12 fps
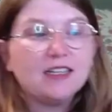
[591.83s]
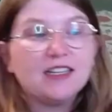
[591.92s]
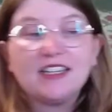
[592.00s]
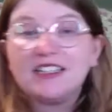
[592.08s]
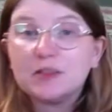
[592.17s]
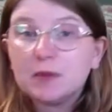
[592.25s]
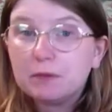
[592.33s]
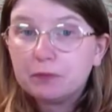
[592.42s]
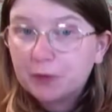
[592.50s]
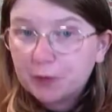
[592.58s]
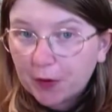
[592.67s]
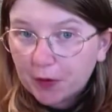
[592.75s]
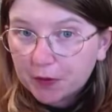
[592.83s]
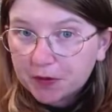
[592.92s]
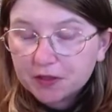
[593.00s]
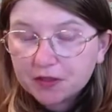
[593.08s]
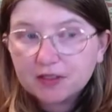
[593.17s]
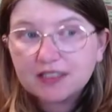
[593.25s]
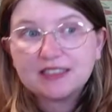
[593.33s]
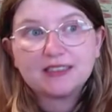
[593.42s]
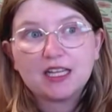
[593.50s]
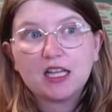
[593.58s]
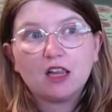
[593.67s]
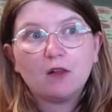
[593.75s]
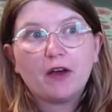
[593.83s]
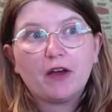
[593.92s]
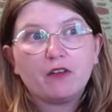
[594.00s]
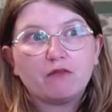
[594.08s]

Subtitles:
It has been postponed. It's still about